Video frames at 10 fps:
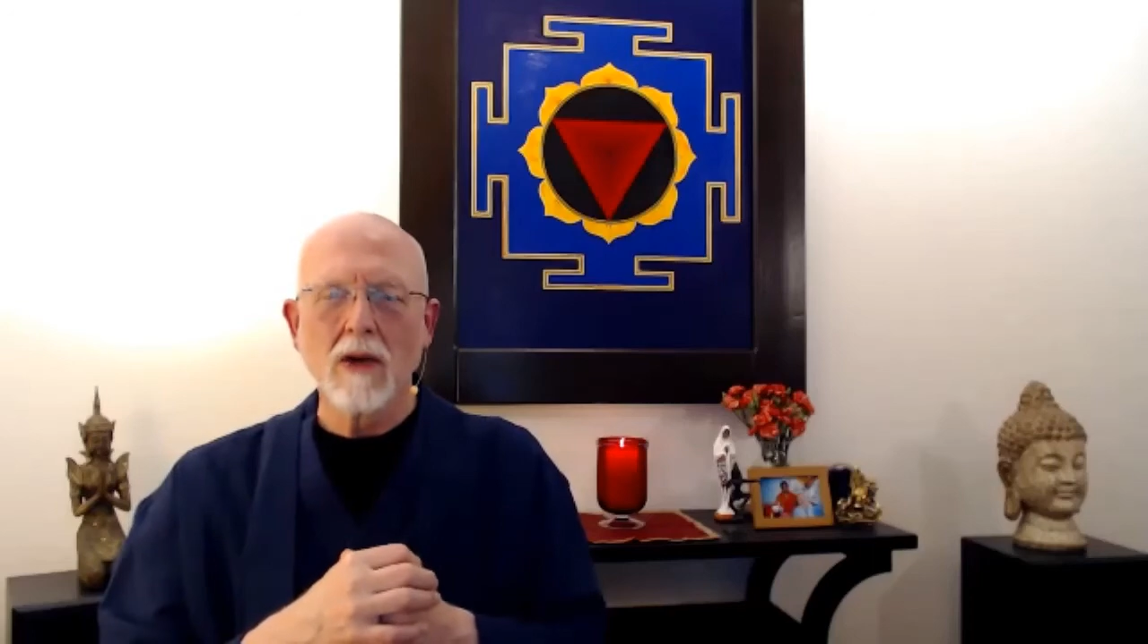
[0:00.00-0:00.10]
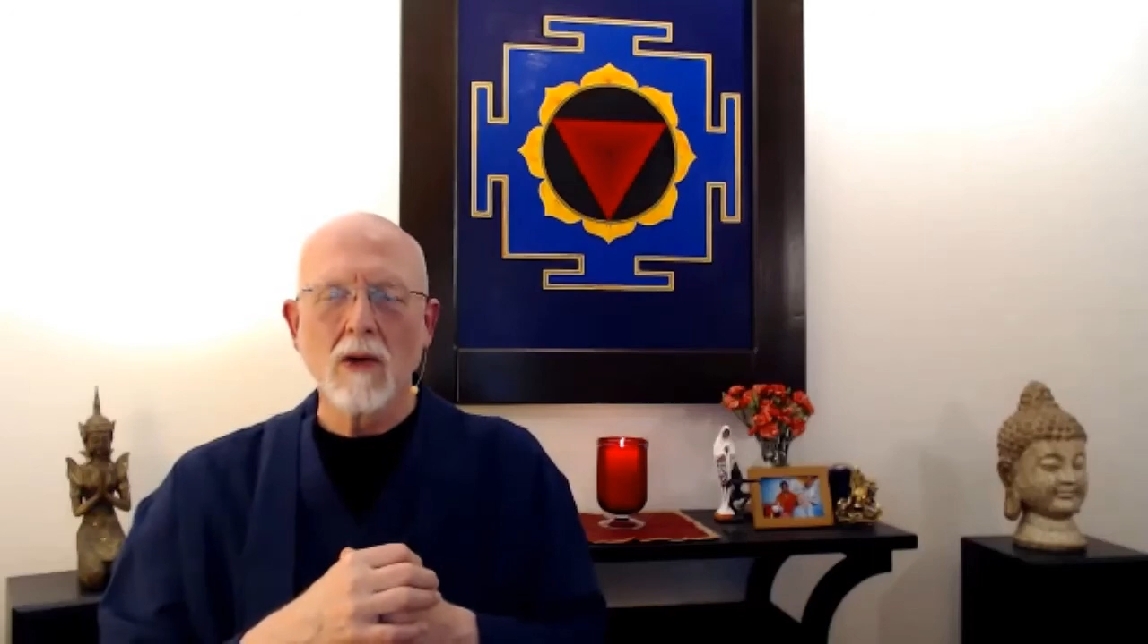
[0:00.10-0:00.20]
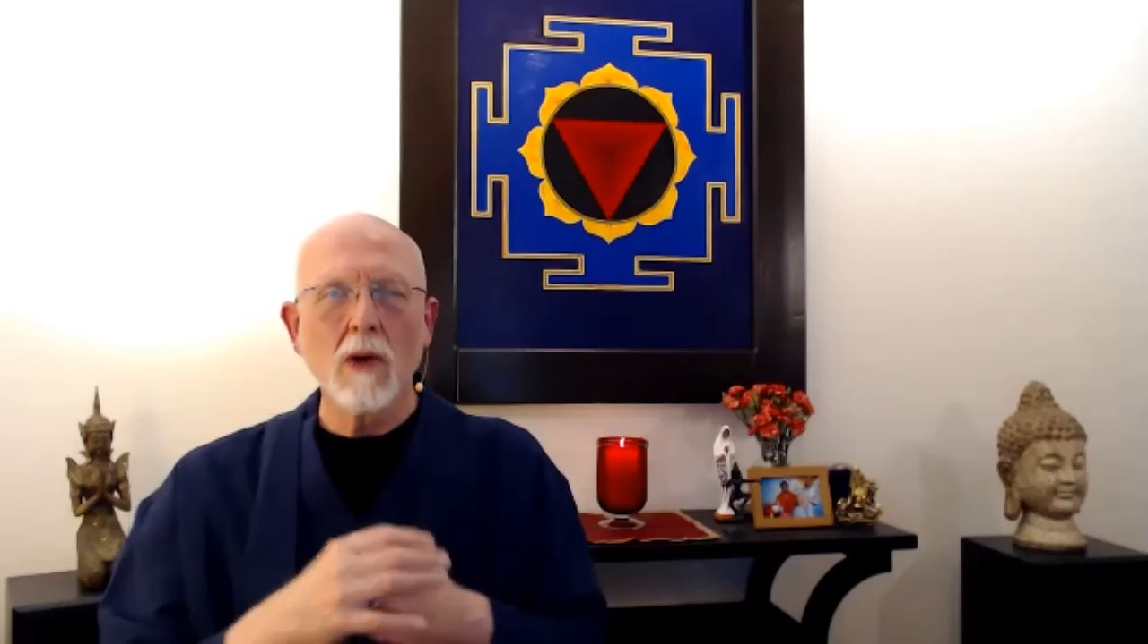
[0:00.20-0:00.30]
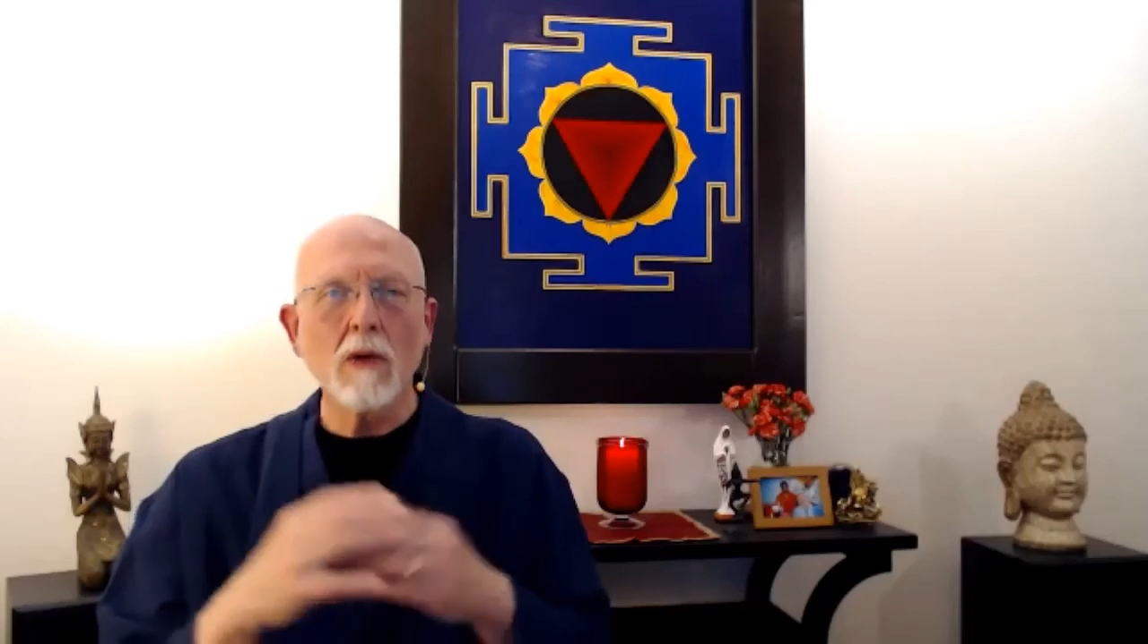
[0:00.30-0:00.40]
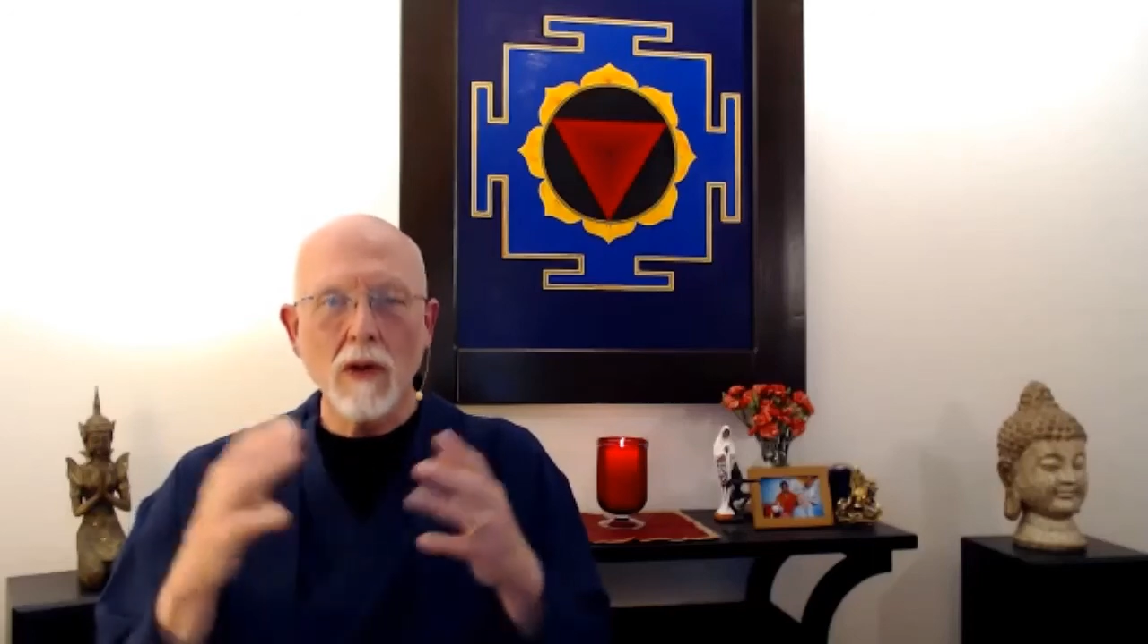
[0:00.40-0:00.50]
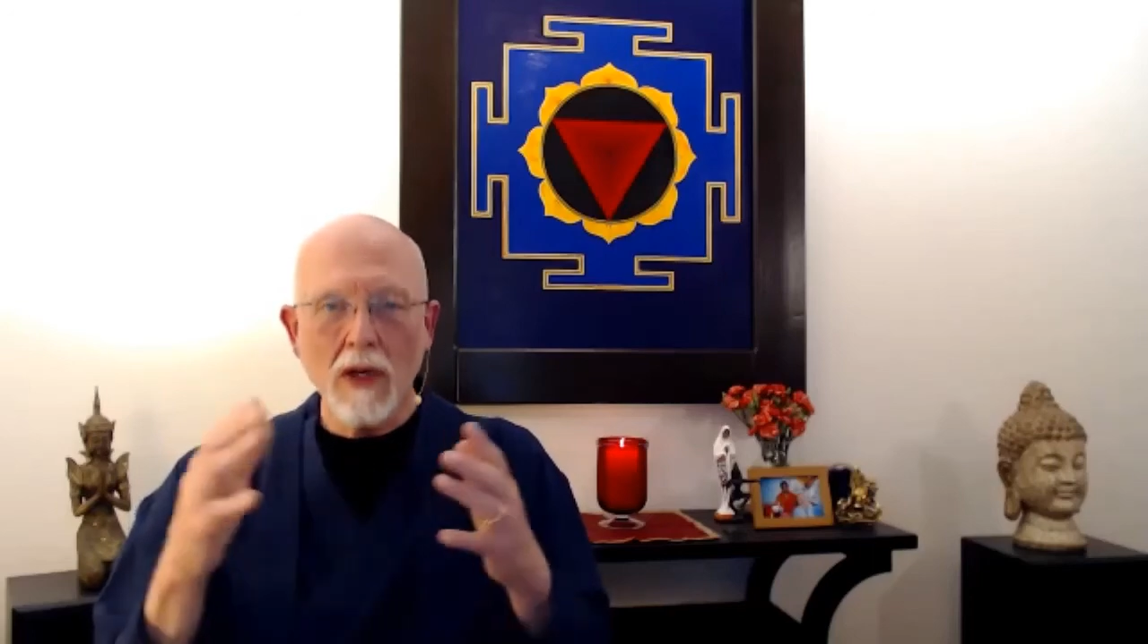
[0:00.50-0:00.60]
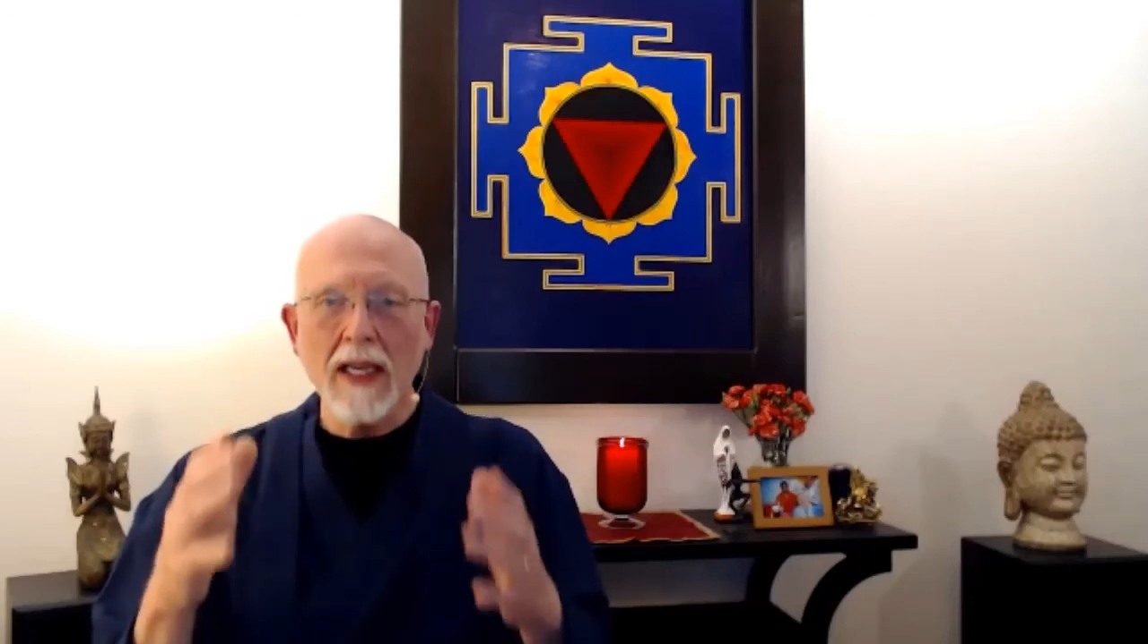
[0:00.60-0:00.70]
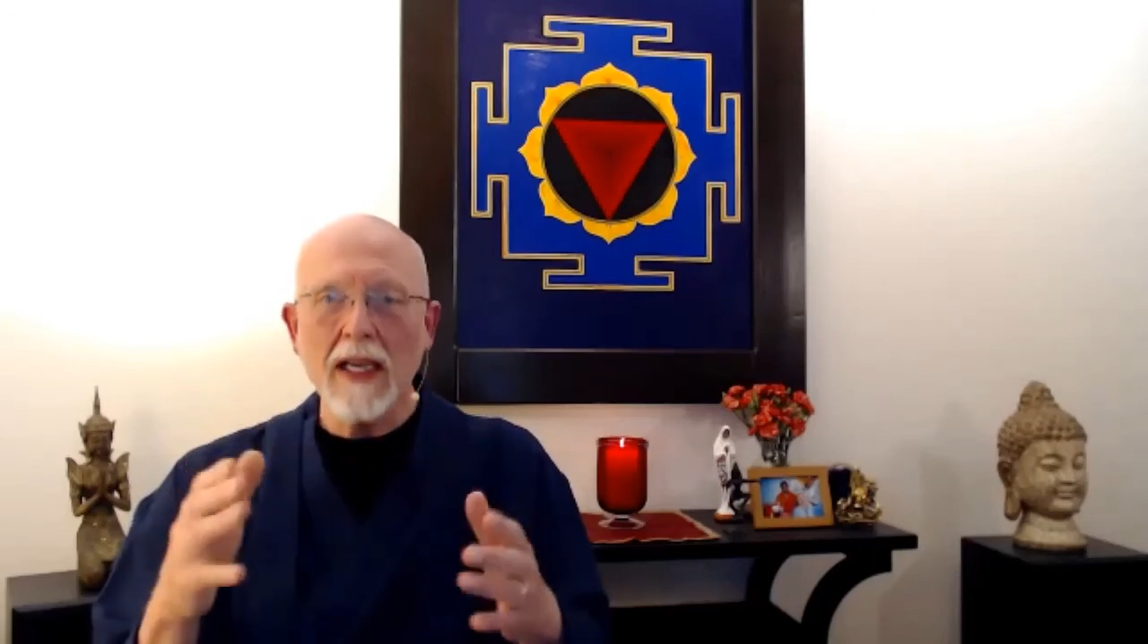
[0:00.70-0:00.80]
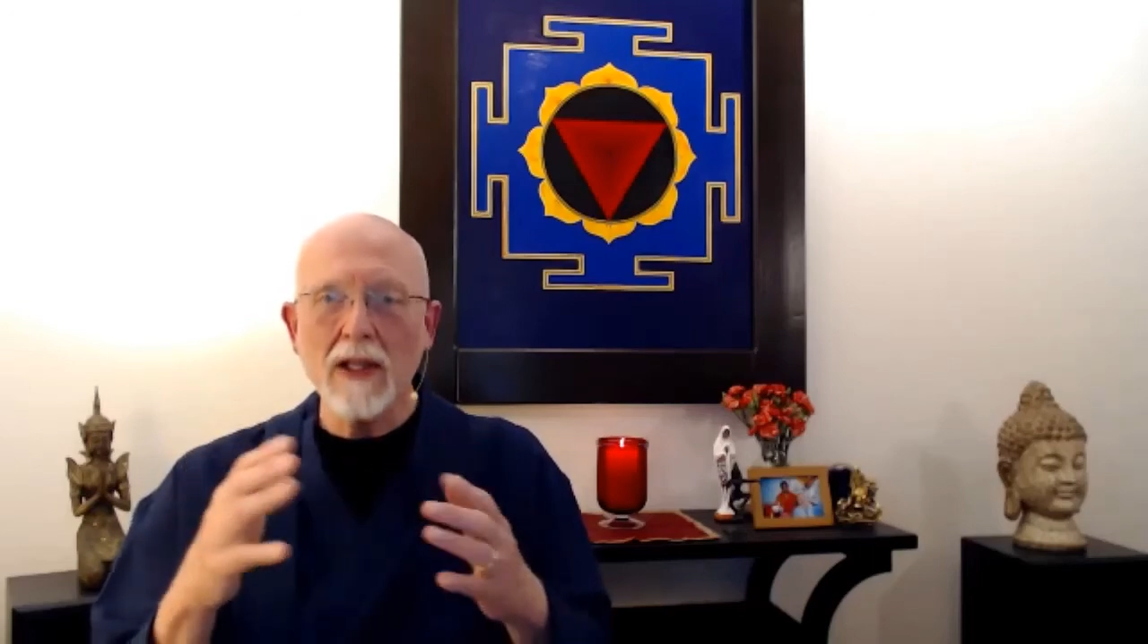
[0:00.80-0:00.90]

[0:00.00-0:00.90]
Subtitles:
when we're looking at